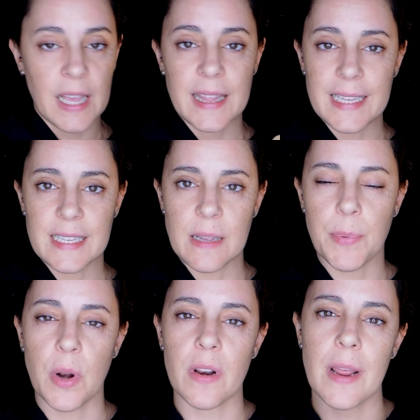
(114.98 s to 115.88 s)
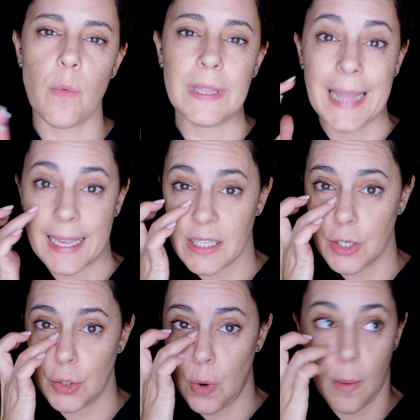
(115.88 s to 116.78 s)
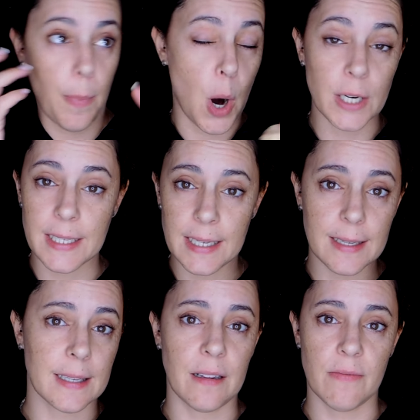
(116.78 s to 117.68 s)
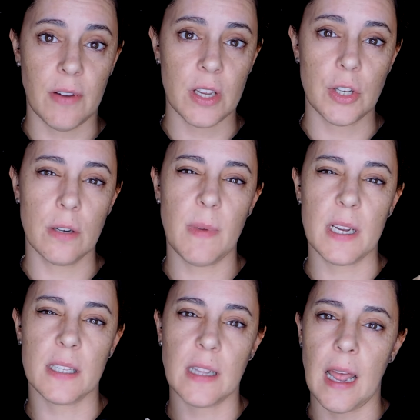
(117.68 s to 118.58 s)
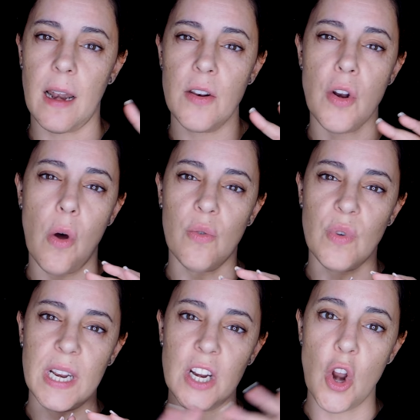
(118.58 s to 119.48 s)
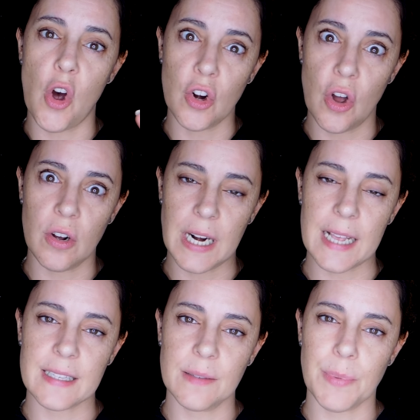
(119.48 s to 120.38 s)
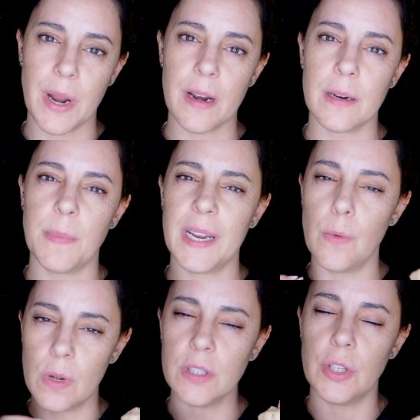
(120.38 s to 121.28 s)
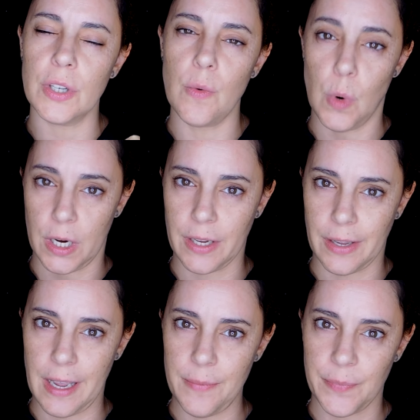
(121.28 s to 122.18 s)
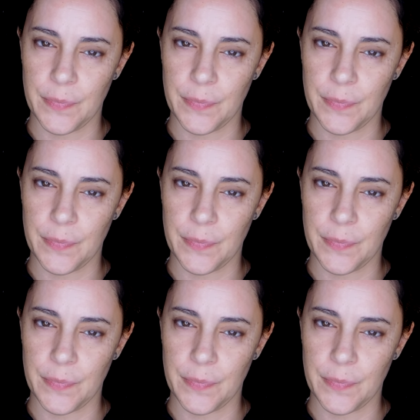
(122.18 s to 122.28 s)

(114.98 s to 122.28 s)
This is a product that will last you a party, a celebration, but it's not really long lasting product, but it will do the work, okay?